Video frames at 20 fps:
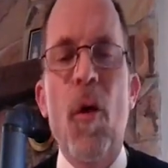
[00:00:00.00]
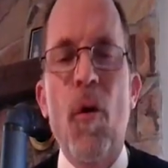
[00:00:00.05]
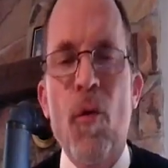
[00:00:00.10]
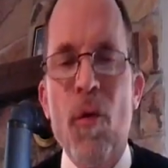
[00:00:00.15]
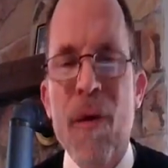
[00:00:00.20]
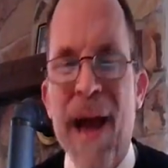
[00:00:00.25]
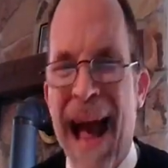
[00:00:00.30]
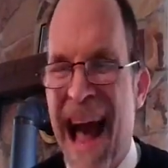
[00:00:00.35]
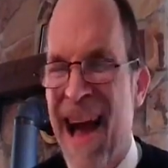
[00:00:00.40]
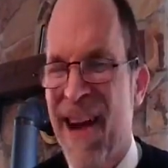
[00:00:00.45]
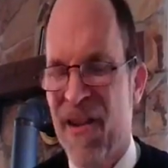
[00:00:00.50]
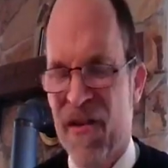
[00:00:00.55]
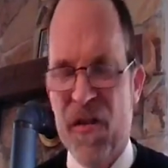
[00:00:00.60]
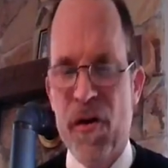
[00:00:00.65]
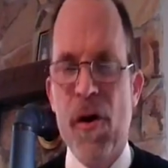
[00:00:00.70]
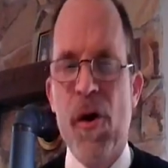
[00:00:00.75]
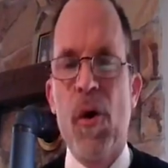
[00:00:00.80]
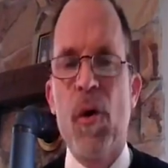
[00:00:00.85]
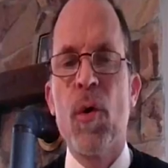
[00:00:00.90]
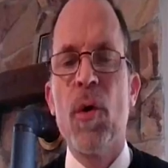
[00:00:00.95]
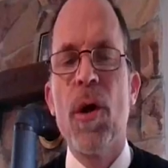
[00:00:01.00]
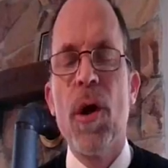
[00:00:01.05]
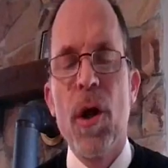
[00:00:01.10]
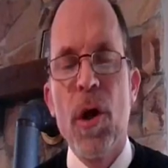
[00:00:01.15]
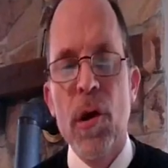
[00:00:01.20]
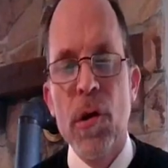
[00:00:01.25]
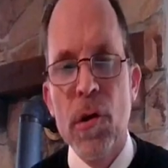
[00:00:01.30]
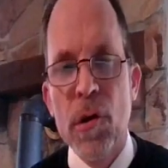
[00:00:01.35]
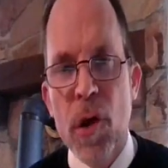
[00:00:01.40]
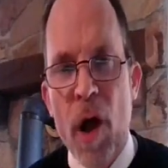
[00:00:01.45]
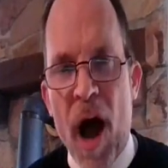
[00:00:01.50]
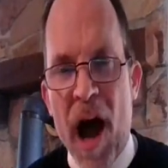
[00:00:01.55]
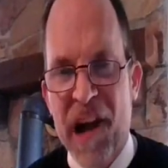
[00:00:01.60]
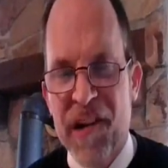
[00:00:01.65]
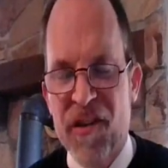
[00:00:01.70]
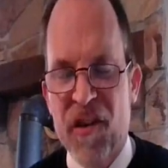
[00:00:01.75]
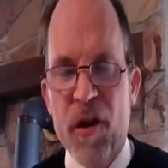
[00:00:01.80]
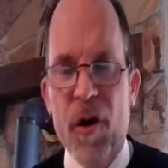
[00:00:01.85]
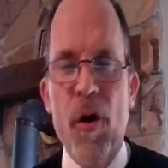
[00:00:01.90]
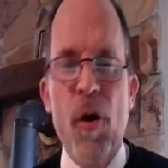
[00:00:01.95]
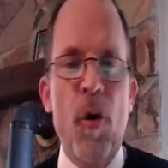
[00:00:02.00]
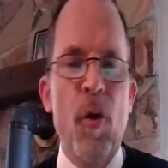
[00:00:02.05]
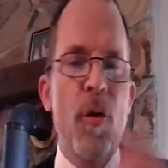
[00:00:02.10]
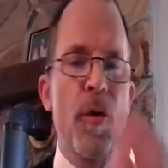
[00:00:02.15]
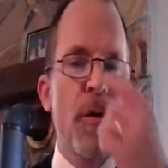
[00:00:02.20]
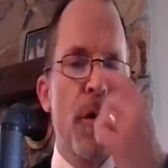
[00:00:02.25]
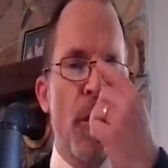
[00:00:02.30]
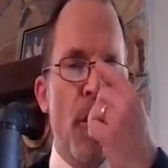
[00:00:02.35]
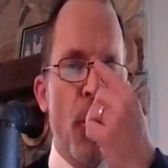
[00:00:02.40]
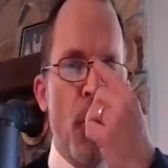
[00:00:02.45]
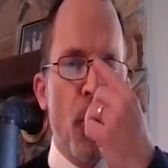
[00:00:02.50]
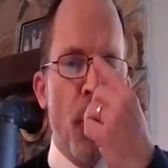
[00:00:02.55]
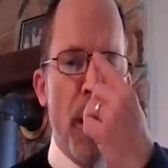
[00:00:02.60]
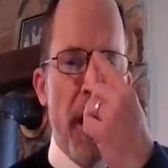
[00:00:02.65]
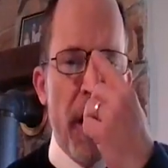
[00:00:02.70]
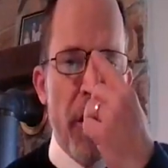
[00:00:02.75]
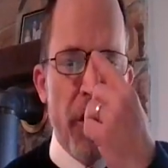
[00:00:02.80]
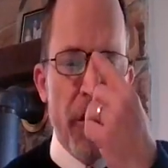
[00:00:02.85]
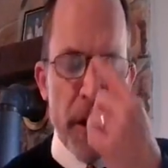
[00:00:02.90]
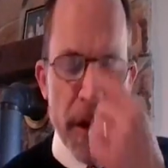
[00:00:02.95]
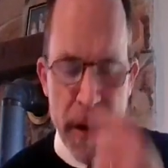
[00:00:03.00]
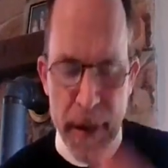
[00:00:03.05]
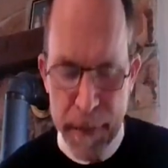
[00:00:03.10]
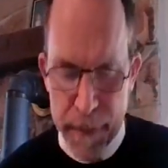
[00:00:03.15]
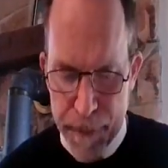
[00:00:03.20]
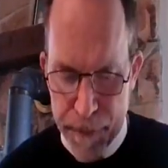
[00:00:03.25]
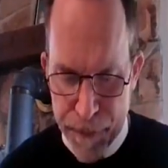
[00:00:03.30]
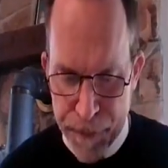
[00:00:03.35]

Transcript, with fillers: rational, logical reasoning.